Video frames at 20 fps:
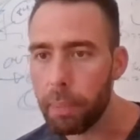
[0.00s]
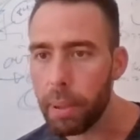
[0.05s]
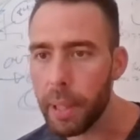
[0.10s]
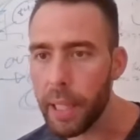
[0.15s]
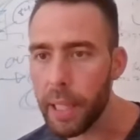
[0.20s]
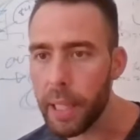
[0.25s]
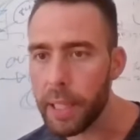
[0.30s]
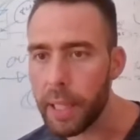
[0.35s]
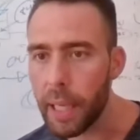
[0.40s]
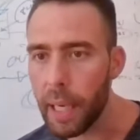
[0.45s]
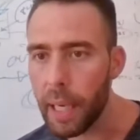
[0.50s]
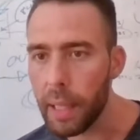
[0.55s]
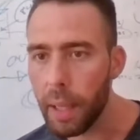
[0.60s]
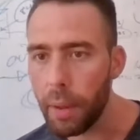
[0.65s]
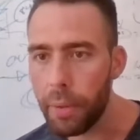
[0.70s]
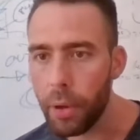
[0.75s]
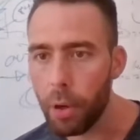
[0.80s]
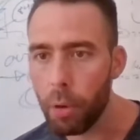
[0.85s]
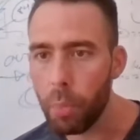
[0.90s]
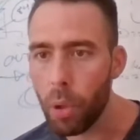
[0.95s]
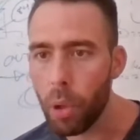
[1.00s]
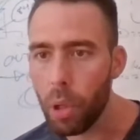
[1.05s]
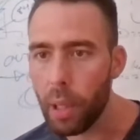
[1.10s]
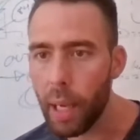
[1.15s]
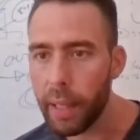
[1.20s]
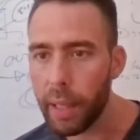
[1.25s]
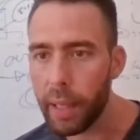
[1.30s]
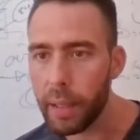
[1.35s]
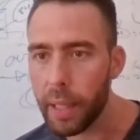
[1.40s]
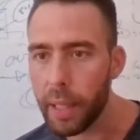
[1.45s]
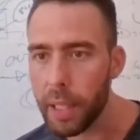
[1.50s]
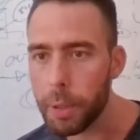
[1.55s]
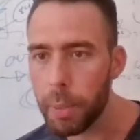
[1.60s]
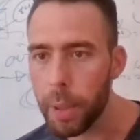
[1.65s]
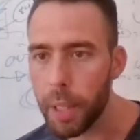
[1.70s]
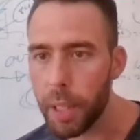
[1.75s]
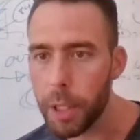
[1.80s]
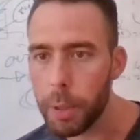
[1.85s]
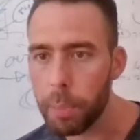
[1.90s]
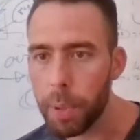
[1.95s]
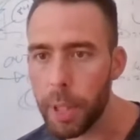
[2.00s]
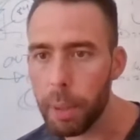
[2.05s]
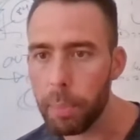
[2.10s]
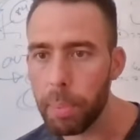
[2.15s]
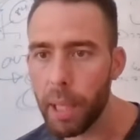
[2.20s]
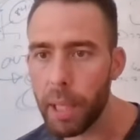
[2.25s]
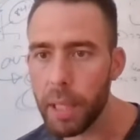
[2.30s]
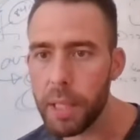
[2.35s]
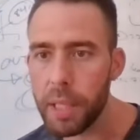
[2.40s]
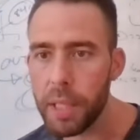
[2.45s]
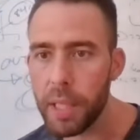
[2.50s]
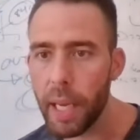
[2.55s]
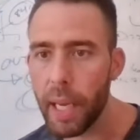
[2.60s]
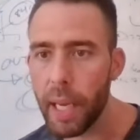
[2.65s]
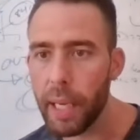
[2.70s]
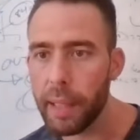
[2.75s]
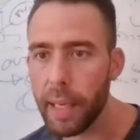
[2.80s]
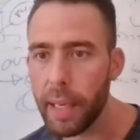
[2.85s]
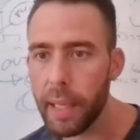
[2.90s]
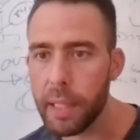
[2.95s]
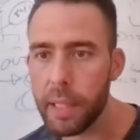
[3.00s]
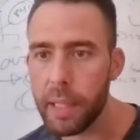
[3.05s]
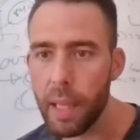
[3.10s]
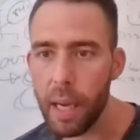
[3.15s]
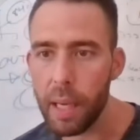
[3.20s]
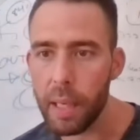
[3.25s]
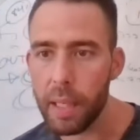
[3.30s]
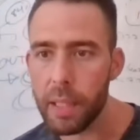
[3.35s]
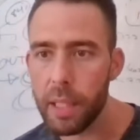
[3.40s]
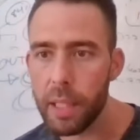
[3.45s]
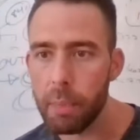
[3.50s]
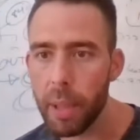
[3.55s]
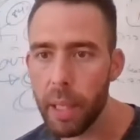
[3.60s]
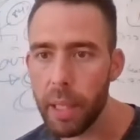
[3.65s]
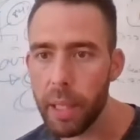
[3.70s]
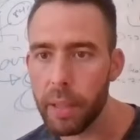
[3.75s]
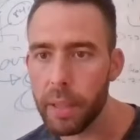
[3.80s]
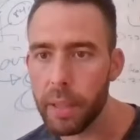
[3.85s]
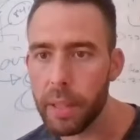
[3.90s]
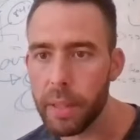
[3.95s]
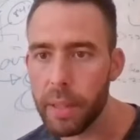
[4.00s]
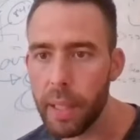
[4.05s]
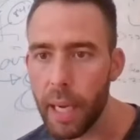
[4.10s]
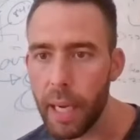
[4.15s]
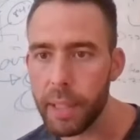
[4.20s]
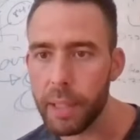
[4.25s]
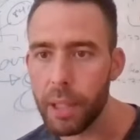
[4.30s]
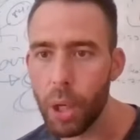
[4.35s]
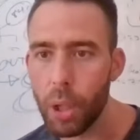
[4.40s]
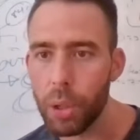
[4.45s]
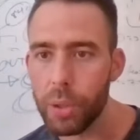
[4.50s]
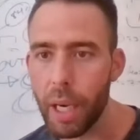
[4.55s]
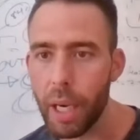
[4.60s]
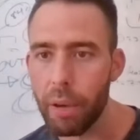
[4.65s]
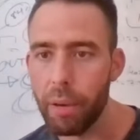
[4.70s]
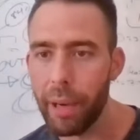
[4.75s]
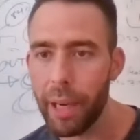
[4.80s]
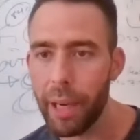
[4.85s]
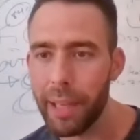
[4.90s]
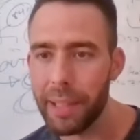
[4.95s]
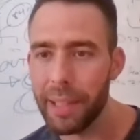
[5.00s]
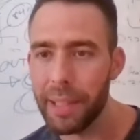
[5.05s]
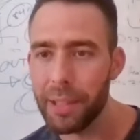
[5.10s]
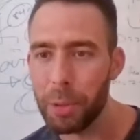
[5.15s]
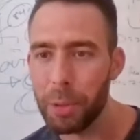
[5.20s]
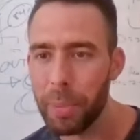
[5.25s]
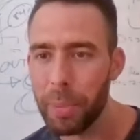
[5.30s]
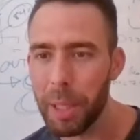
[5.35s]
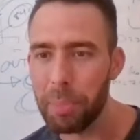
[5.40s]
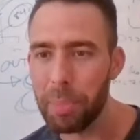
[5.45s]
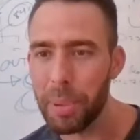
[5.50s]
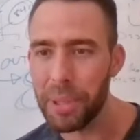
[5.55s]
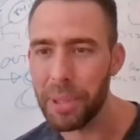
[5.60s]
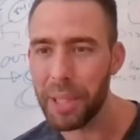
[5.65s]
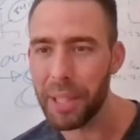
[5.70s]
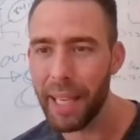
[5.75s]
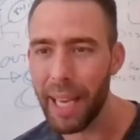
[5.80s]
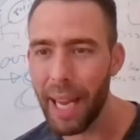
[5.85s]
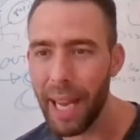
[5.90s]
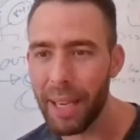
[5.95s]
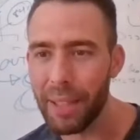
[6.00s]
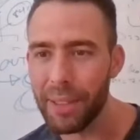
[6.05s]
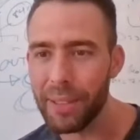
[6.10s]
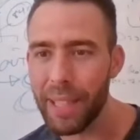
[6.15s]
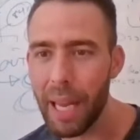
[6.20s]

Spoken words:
Please kindly throw more light at this, because people are saying that as long as the money does not go directly to people's account,